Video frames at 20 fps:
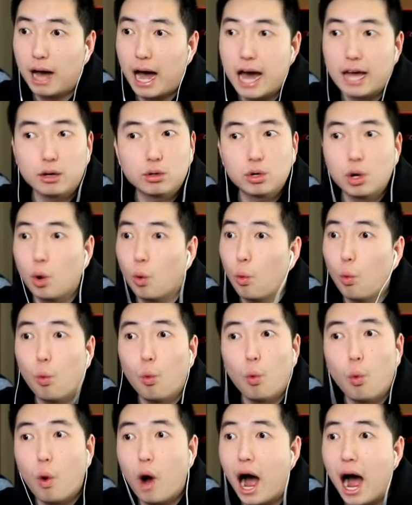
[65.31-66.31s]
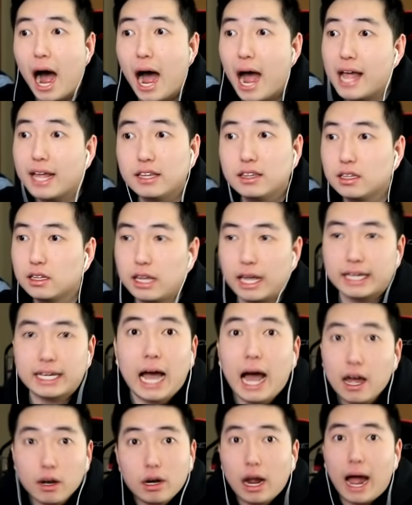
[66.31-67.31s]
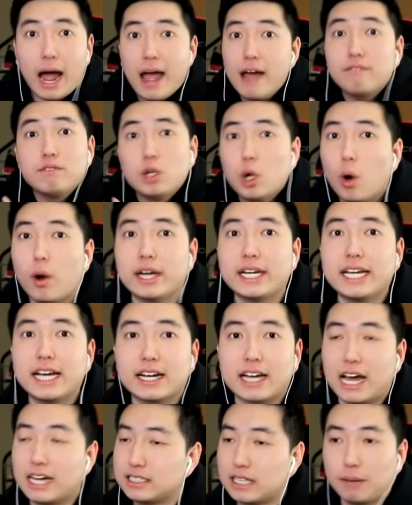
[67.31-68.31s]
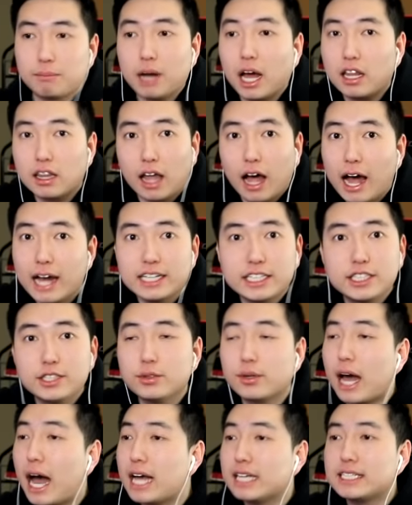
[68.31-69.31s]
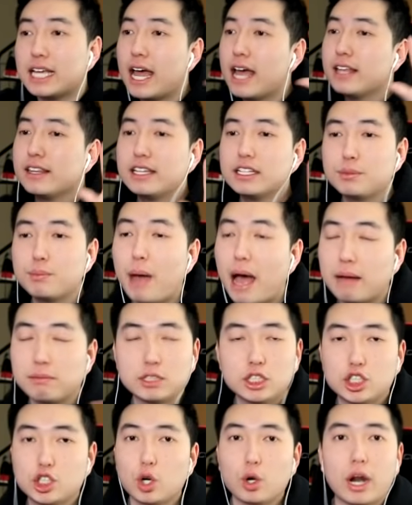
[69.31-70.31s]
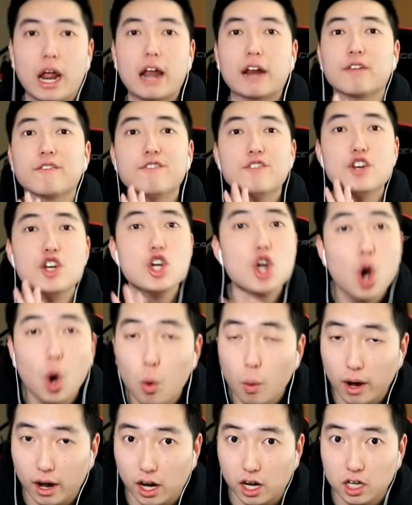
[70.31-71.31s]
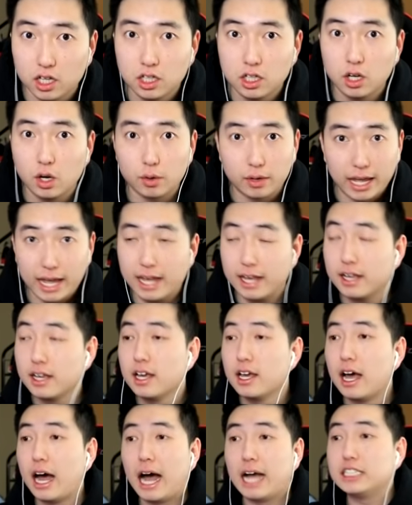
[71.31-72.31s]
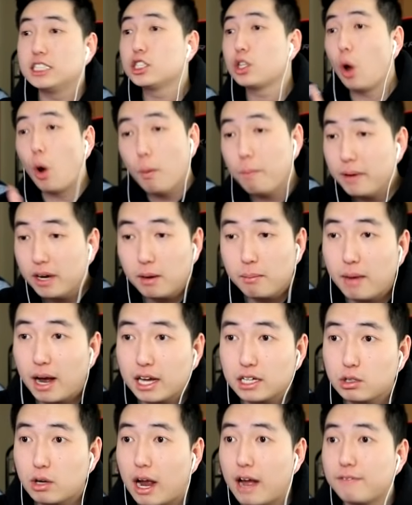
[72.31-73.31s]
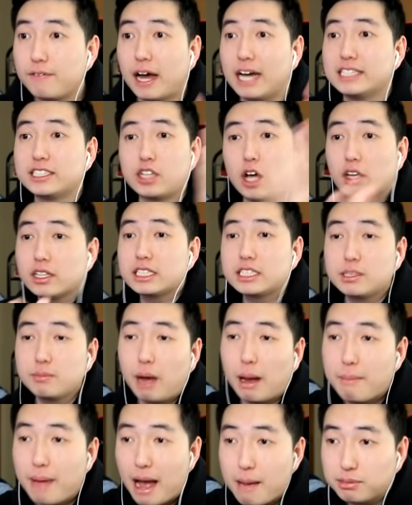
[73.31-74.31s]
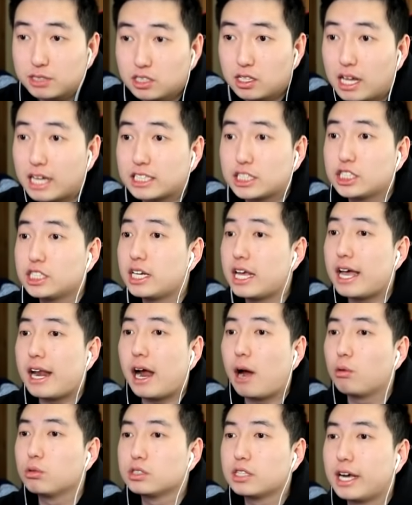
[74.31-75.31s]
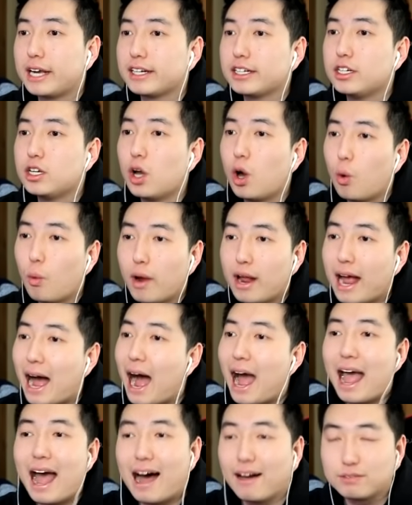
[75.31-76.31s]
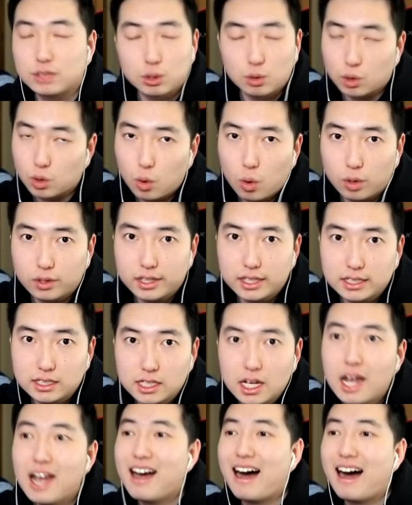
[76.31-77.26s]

I don't know why. Like, I, don't, I have no idea, guys. I'm not lying to you guys. This map just showed out of nowhere, okay? I just opened up Minecraft. I saw this in my map selection, and I was like, no way. I have to record this.